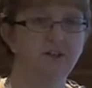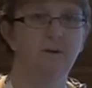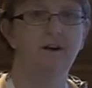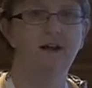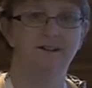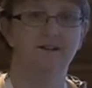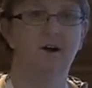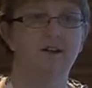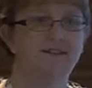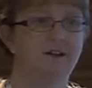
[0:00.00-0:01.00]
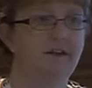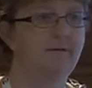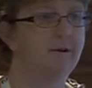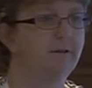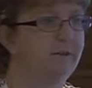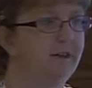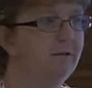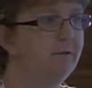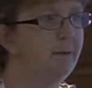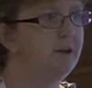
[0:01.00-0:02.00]
went outside South Africa for their
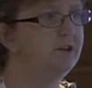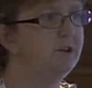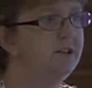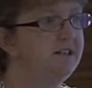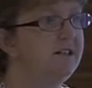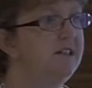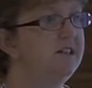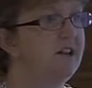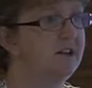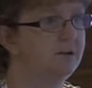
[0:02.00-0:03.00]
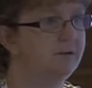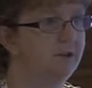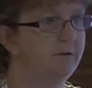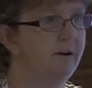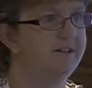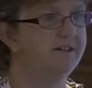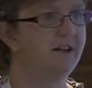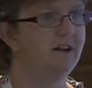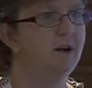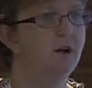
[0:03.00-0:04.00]
information and did an international Delphi study,